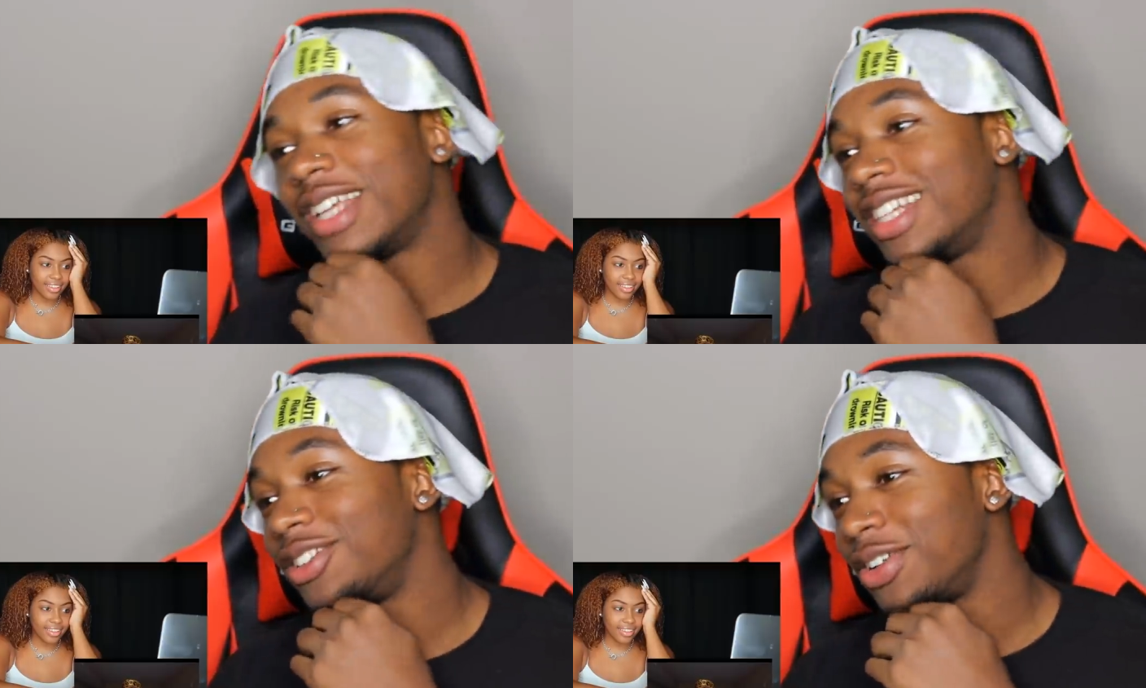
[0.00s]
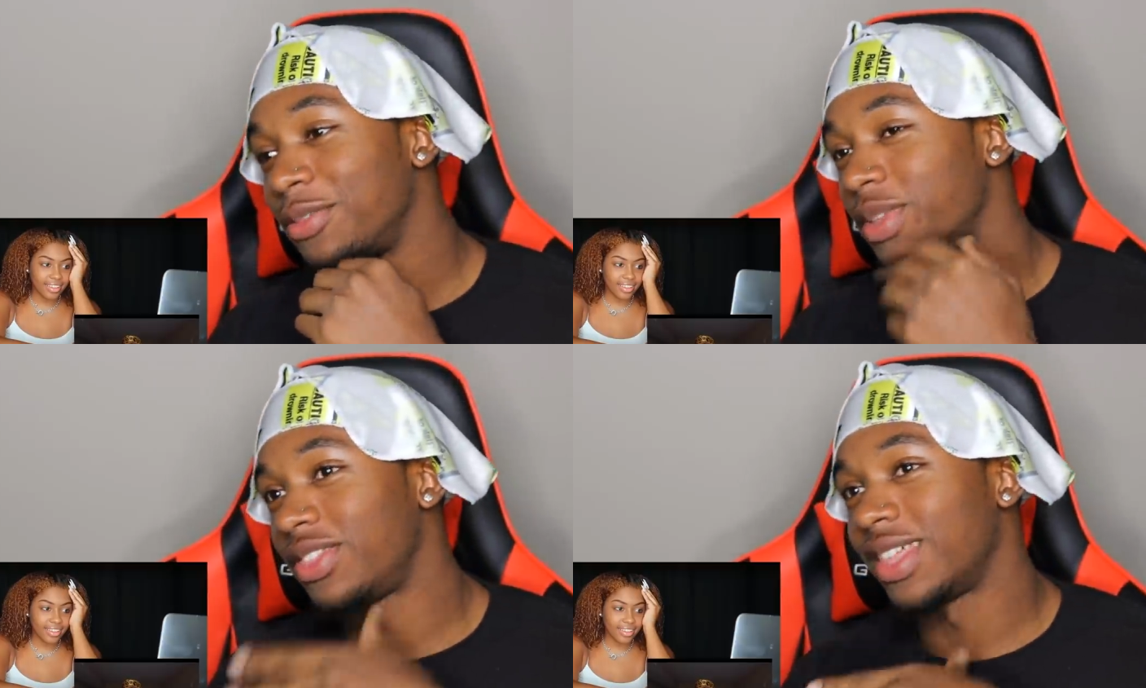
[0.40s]
Speaker 1: I don't even
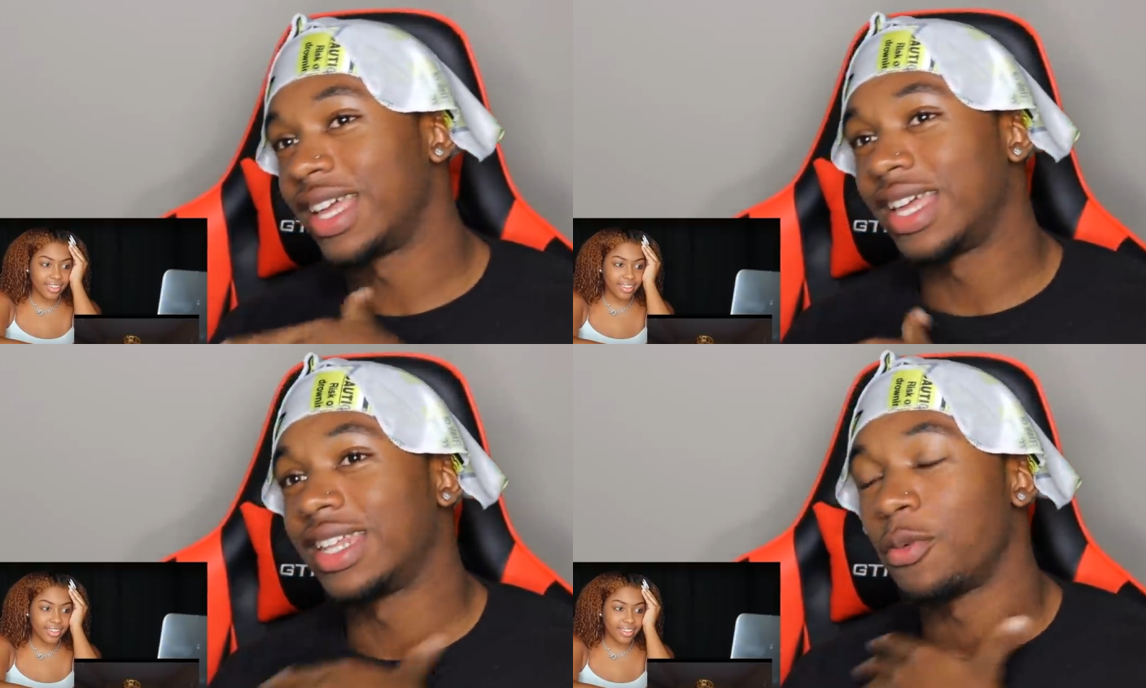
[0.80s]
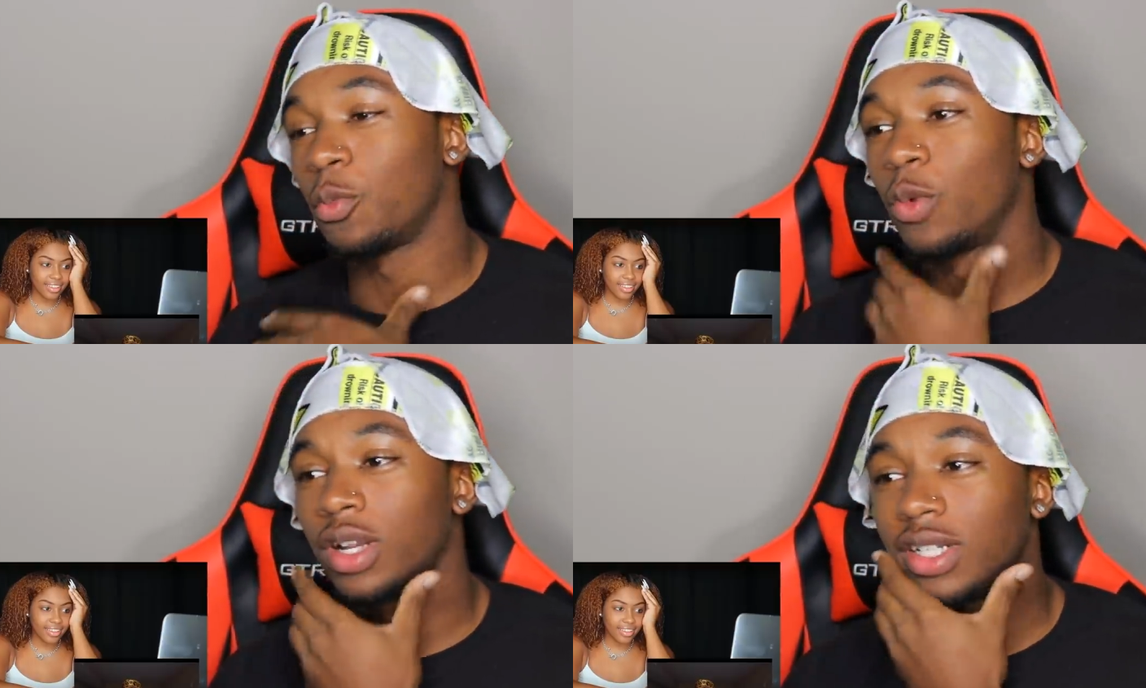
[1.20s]
think like
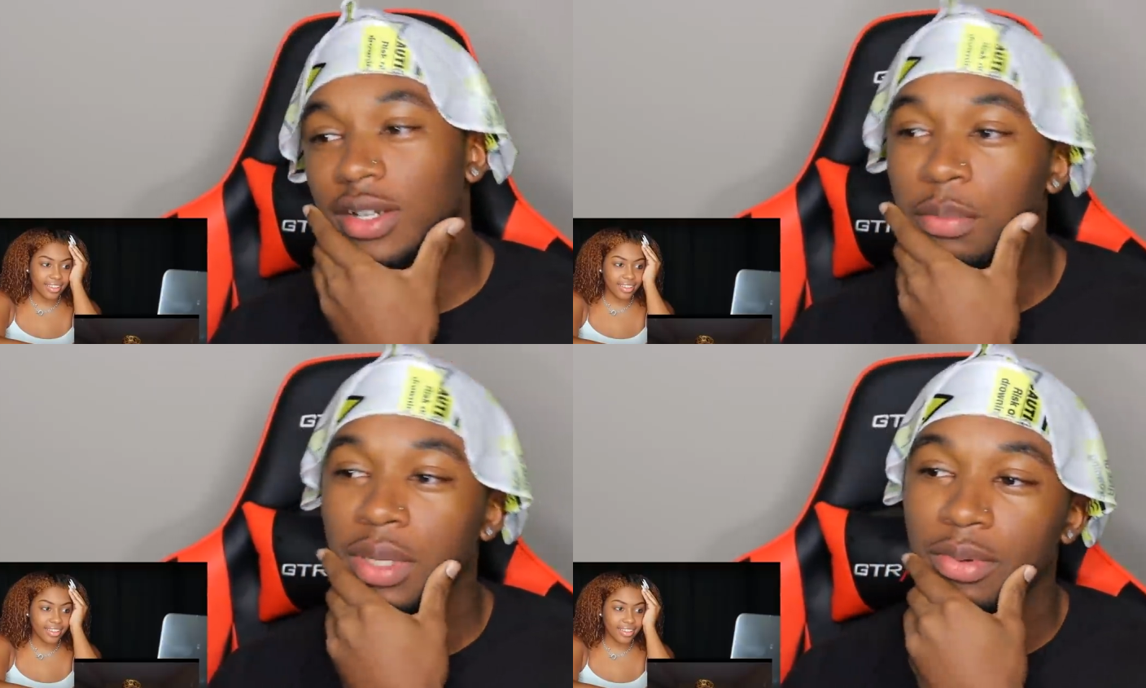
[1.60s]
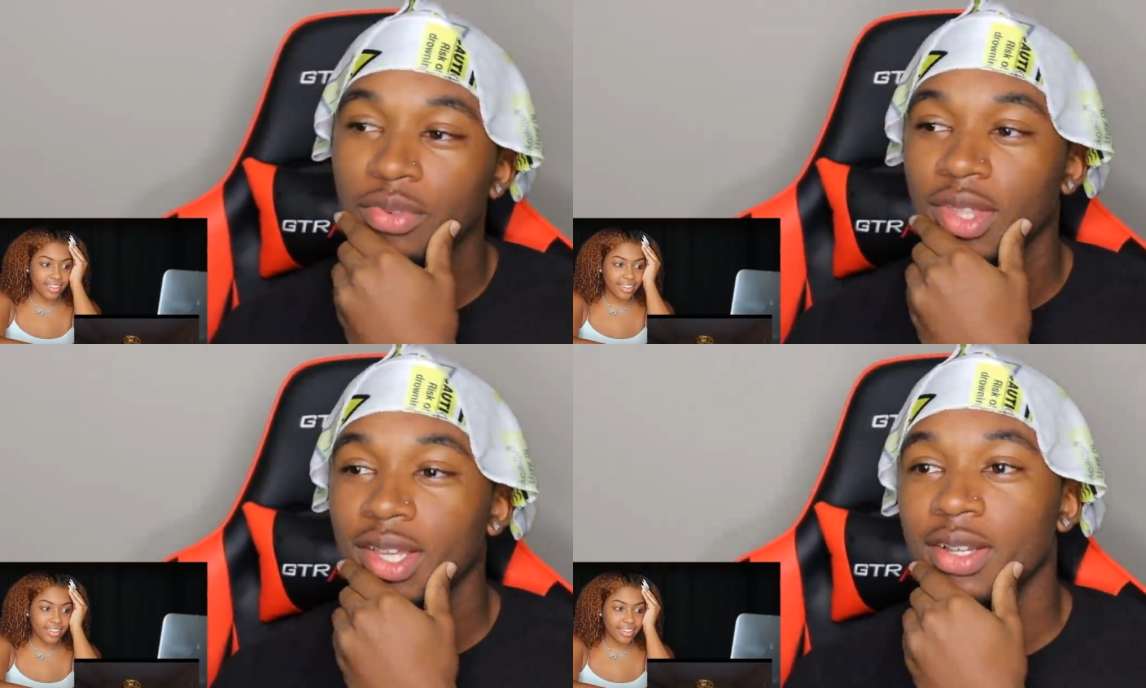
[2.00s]
what people
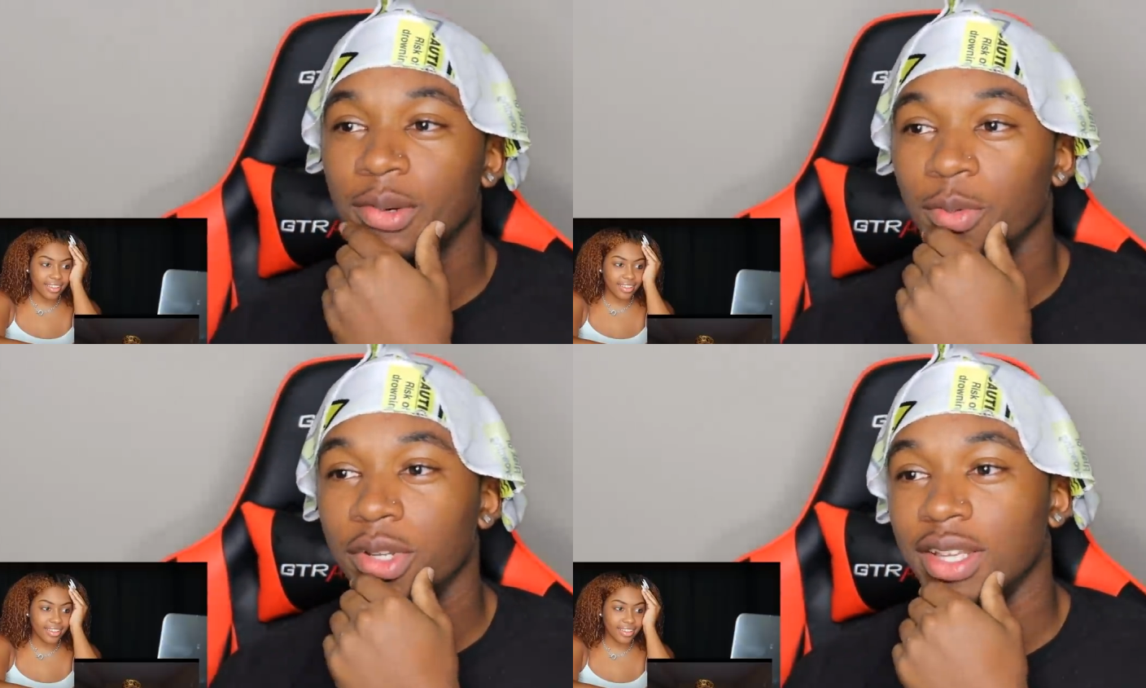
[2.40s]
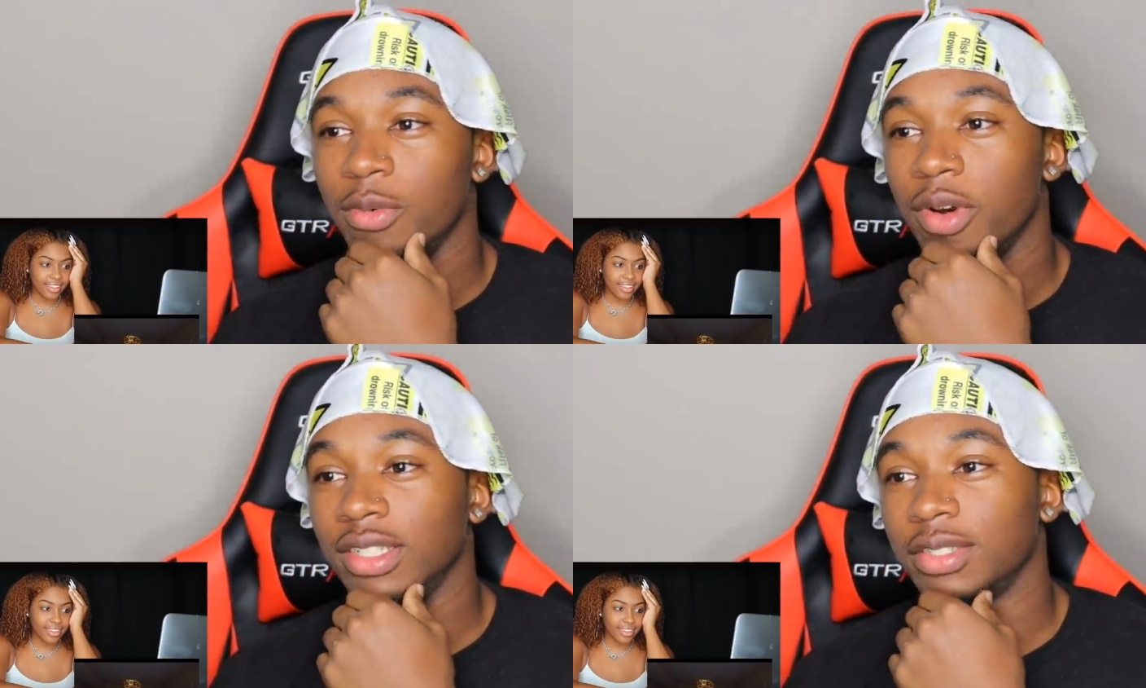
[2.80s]
thinking when they
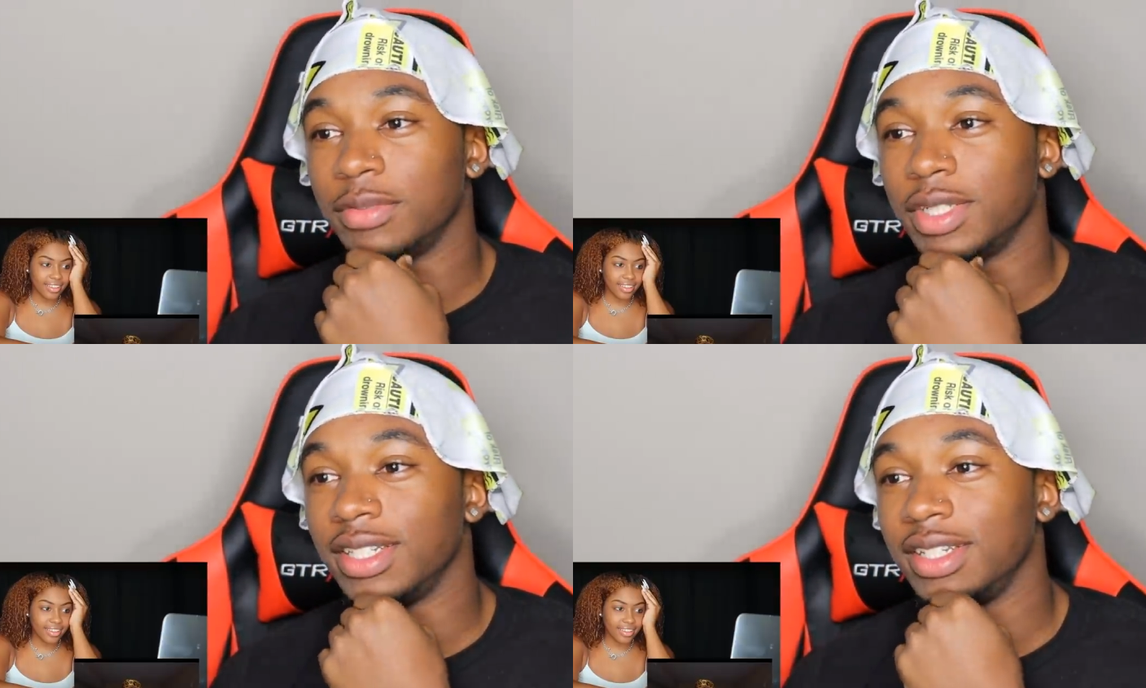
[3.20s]
watching me